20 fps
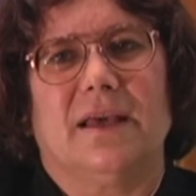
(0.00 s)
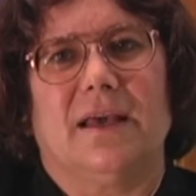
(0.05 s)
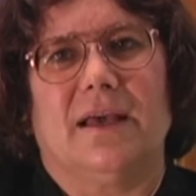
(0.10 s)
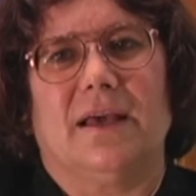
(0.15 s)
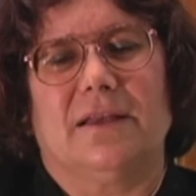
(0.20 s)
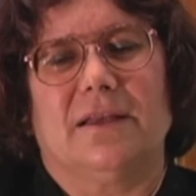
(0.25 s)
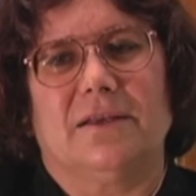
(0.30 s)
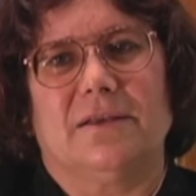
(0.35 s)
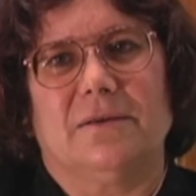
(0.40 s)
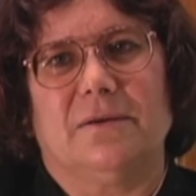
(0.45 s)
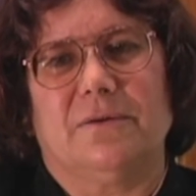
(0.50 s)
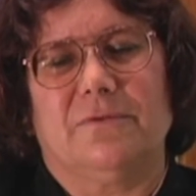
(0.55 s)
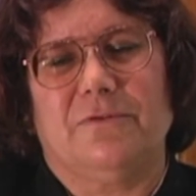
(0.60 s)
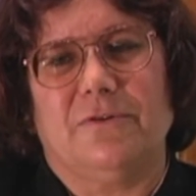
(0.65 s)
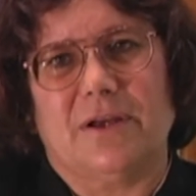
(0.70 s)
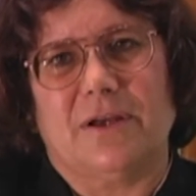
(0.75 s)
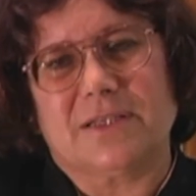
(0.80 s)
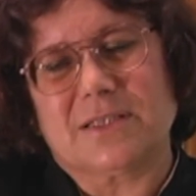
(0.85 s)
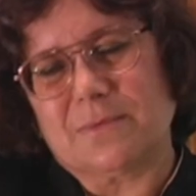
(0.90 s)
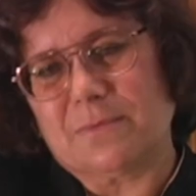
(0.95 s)
And if
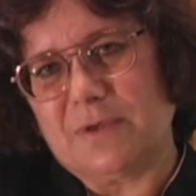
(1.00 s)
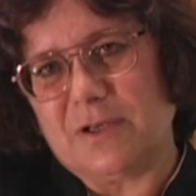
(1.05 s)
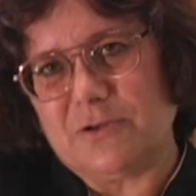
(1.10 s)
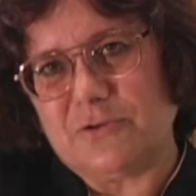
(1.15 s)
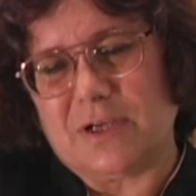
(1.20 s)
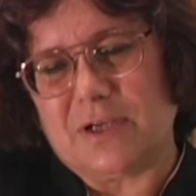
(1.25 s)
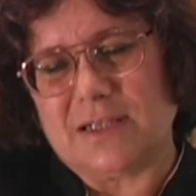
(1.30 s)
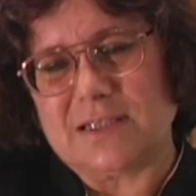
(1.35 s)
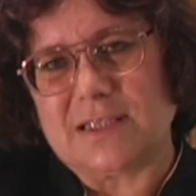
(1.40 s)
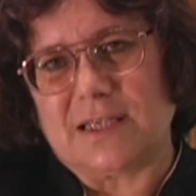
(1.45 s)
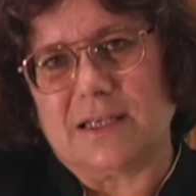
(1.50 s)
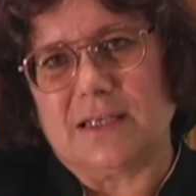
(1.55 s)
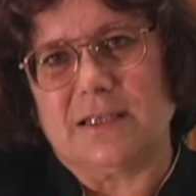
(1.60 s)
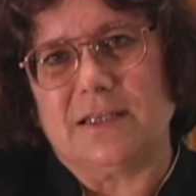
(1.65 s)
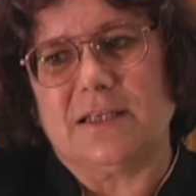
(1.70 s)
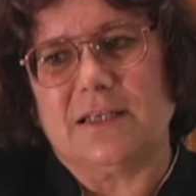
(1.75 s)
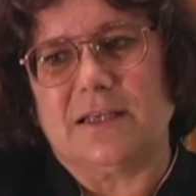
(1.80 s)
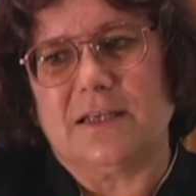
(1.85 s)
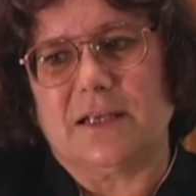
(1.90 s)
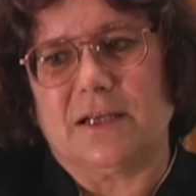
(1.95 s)
you had somebody translate
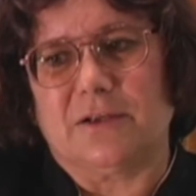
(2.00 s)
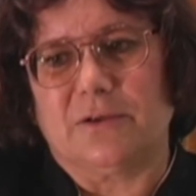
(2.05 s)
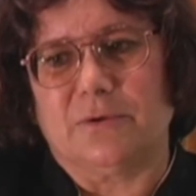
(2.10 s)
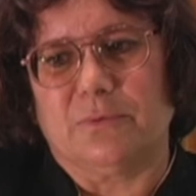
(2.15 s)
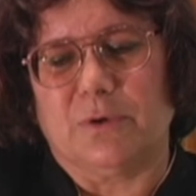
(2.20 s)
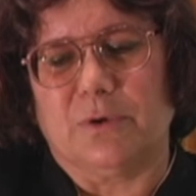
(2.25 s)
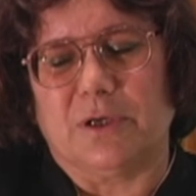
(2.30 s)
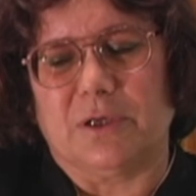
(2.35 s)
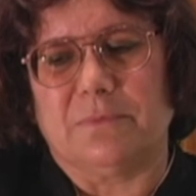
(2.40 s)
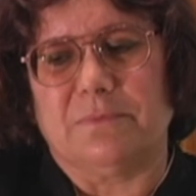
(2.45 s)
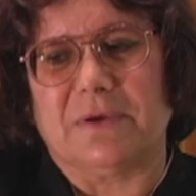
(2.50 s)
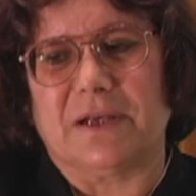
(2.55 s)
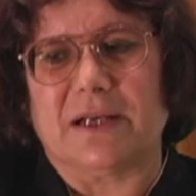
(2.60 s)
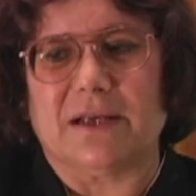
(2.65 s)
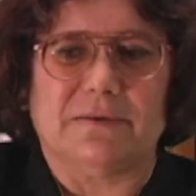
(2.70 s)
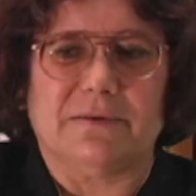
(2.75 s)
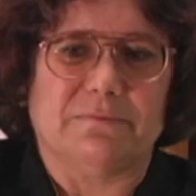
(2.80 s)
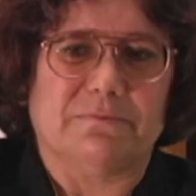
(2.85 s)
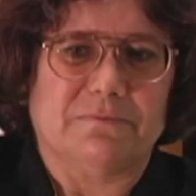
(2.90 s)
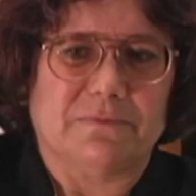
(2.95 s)
in detail, he would, but
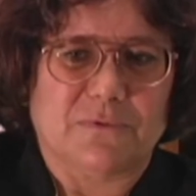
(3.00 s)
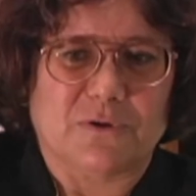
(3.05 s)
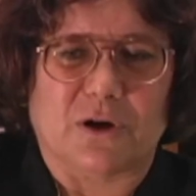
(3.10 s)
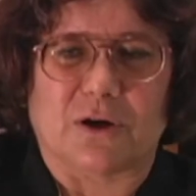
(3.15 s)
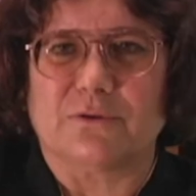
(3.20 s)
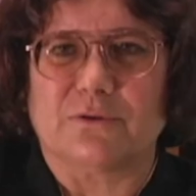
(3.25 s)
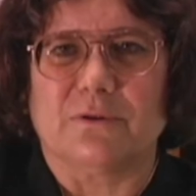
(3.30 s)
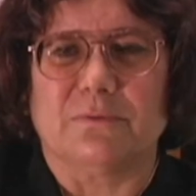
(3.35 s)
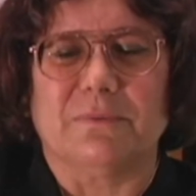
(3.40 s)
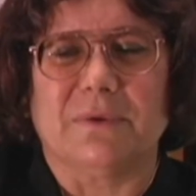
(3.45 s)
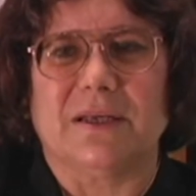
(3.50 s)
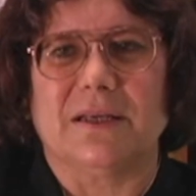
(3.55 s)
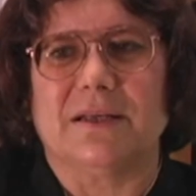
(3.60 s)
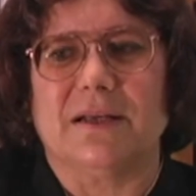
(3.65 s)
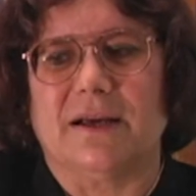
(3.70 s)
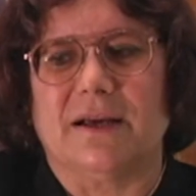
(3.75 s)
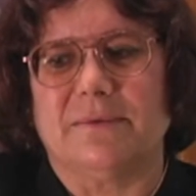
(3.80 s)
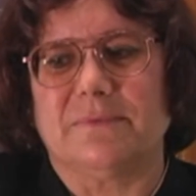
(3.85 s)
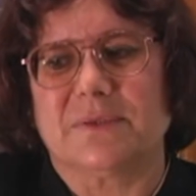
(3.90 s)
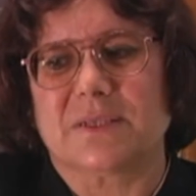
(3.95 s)
I talked to him many
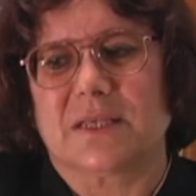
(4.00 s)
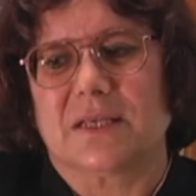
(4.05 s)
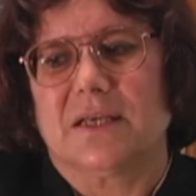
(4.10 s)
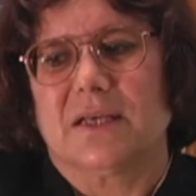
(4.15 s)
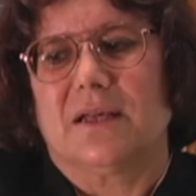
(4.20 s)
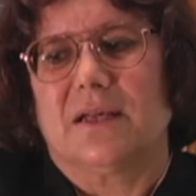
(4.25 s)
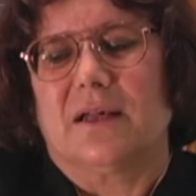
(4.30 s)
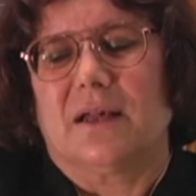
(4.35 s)
times.